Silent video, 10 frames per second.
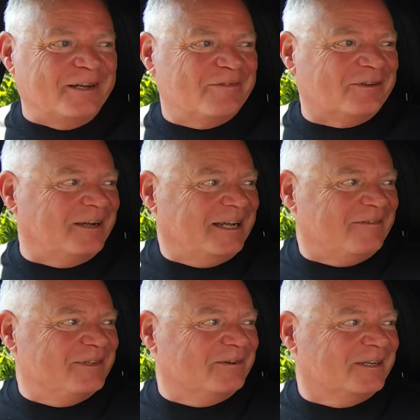I'm through. I
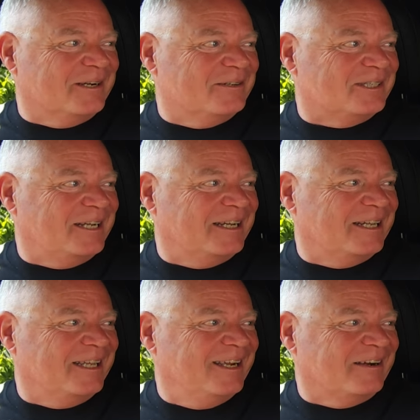have no
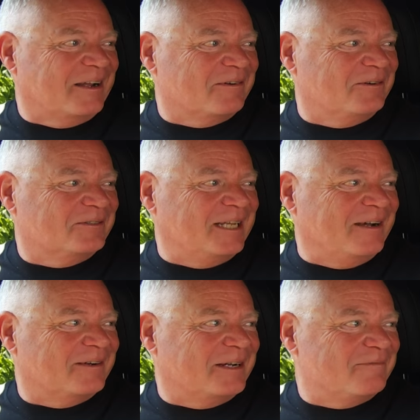negotiating here. I'm going
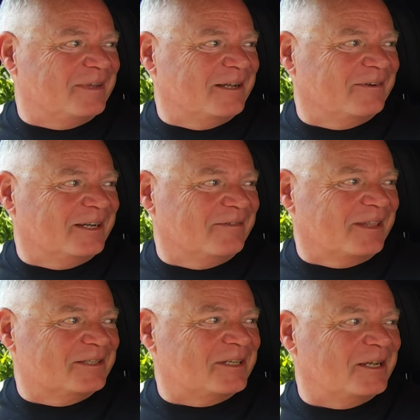down and I'm paying whatever
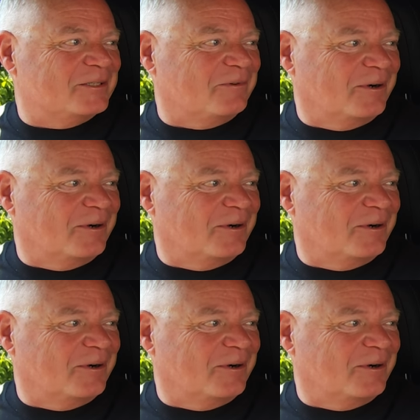they say it's